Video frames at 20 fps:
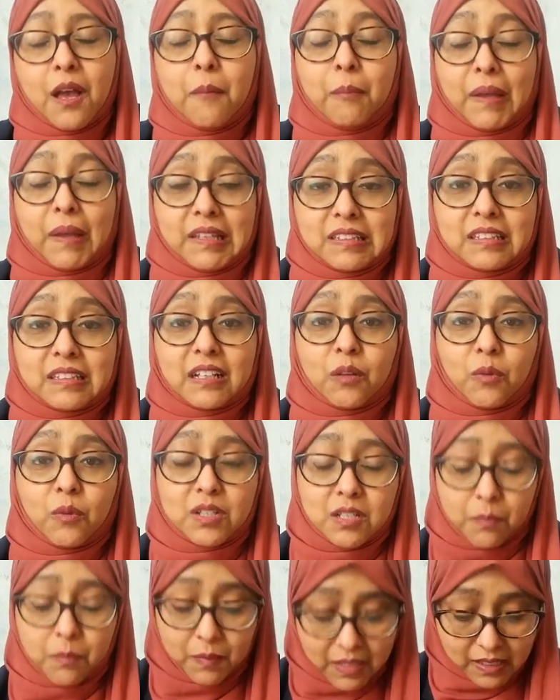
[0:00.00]
Basically
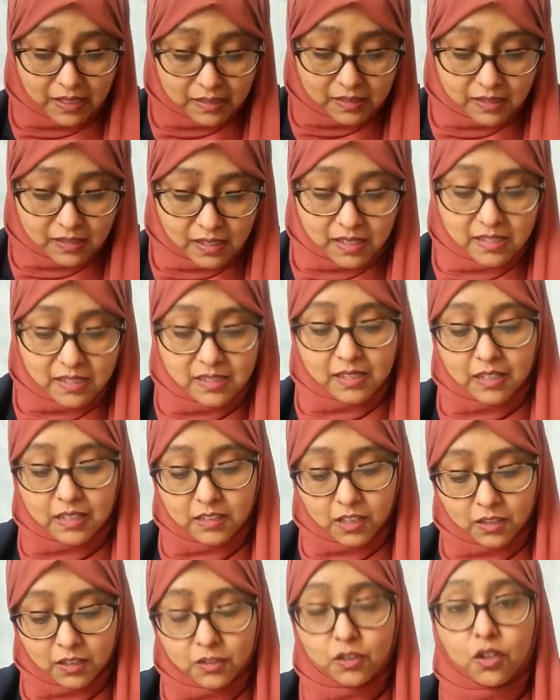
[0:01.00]
what it means is
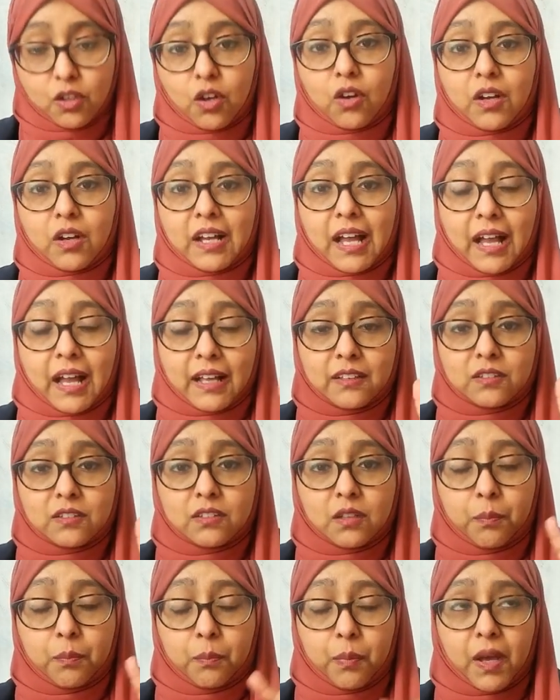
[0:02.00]
that as long as
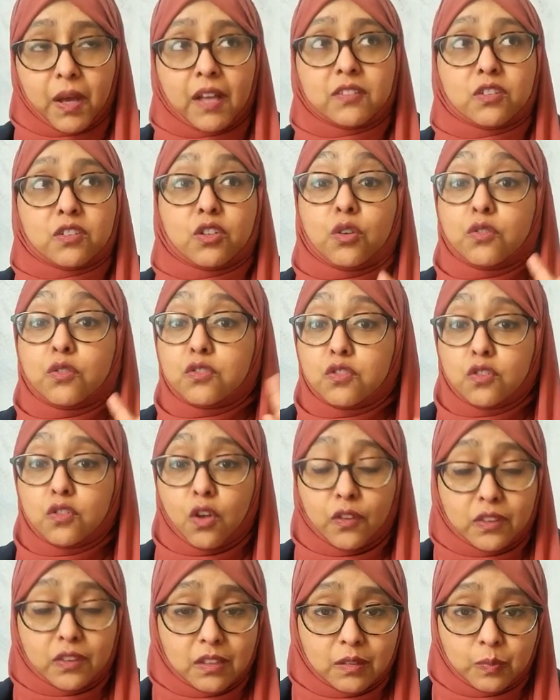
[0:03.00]
the person who's
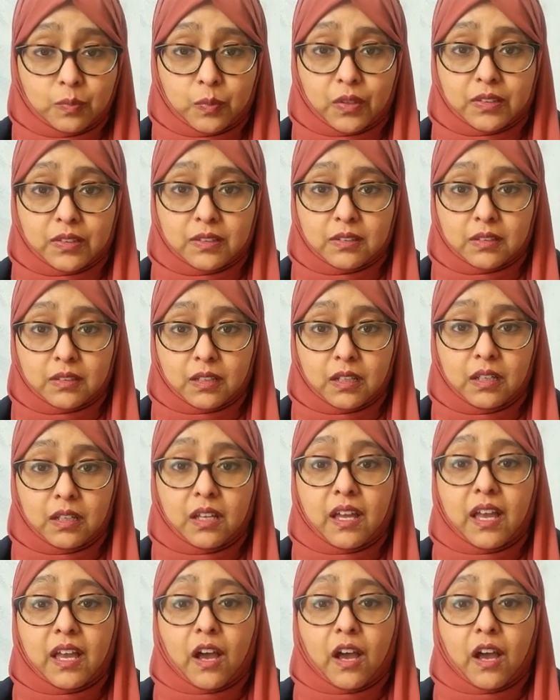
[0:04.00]
not the sponsor